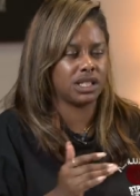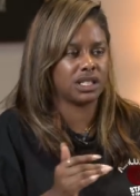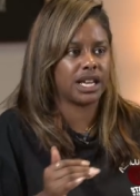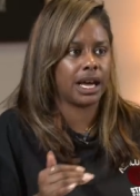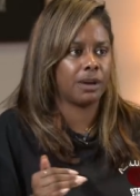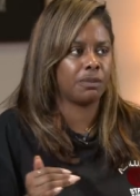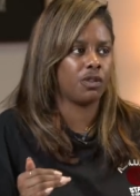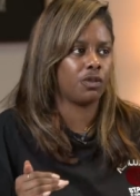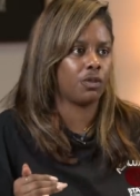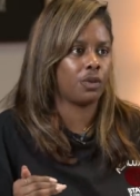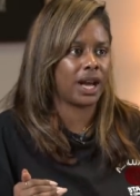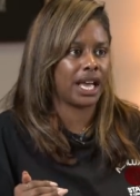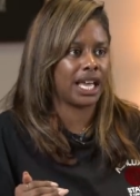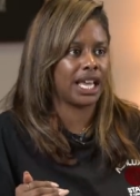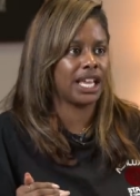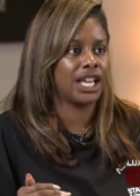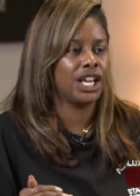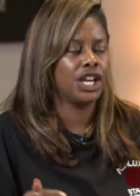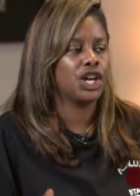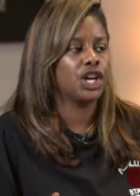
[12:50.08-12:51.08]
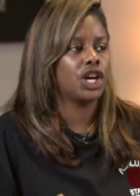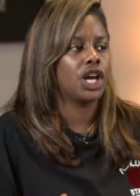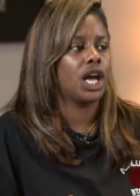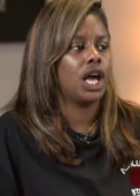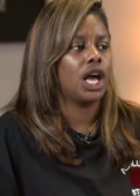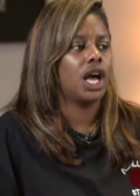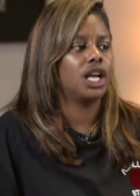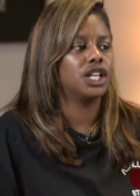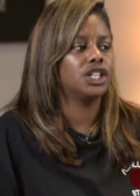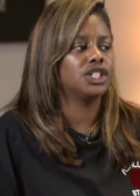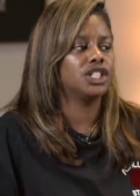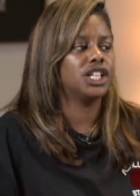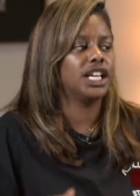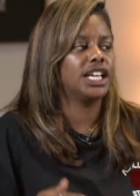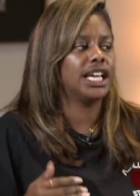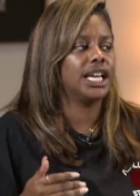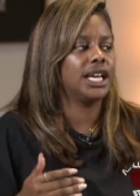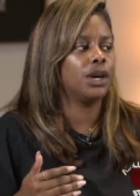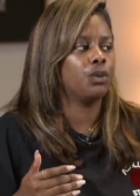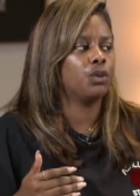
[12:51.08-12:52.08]
this type of way.
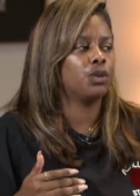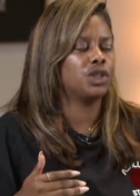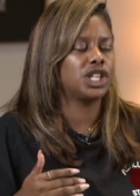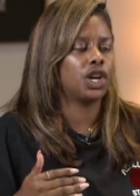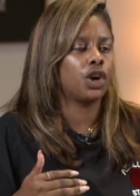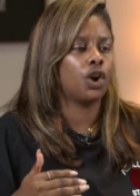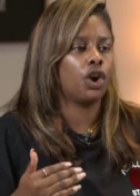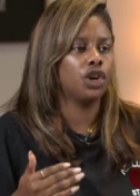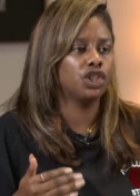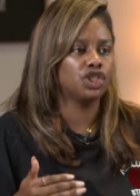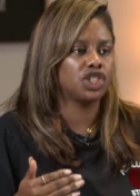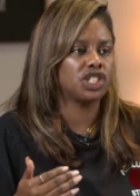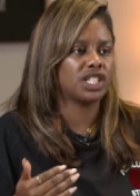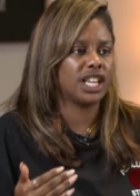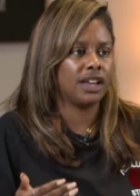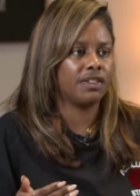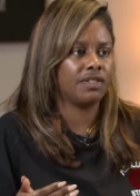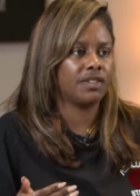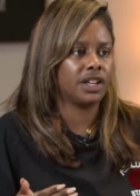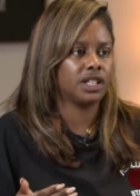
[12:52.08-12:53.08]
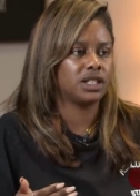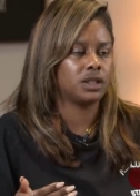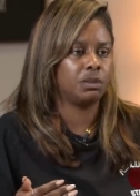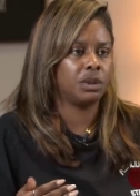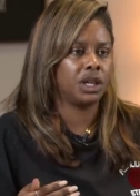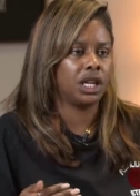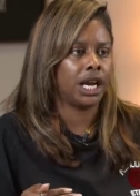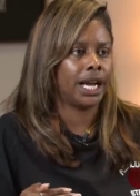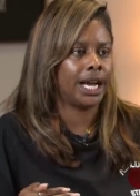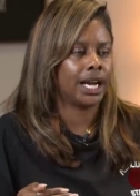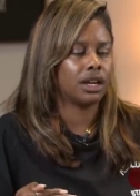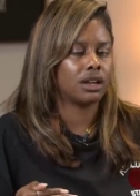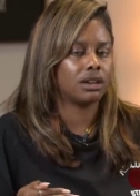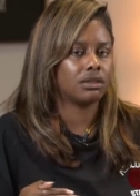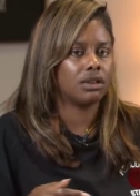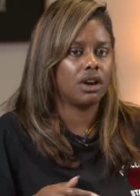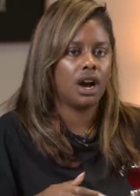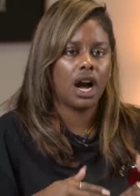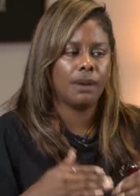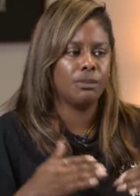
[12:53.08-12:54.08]
Was it a conscious effort to be like,
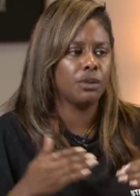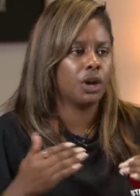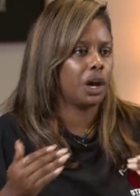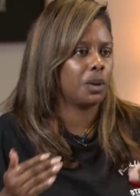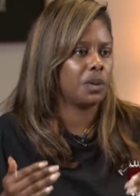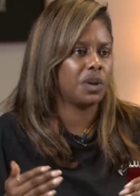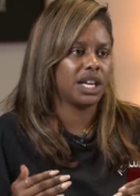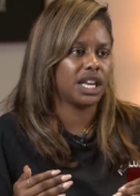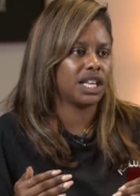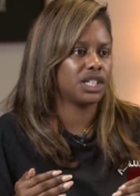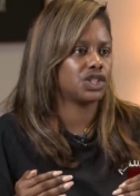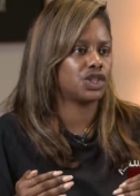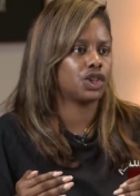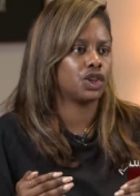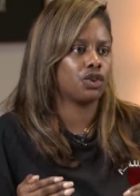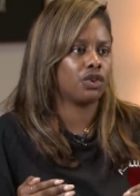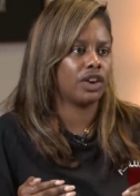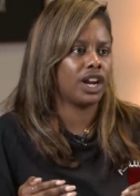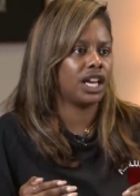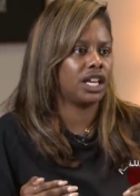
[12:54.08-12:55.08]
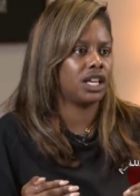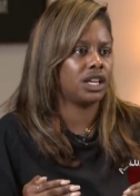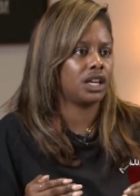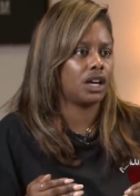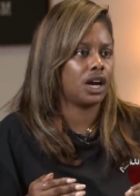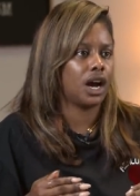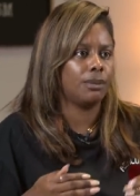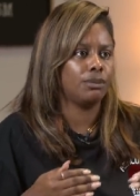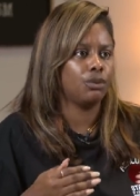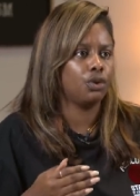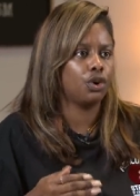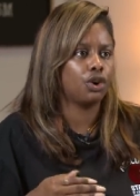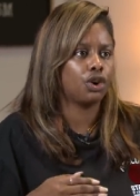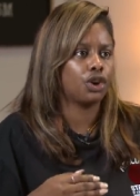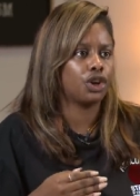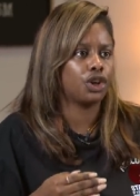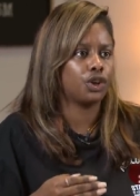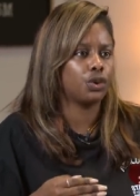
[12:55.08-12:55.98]
I'm going against the grain. I'm not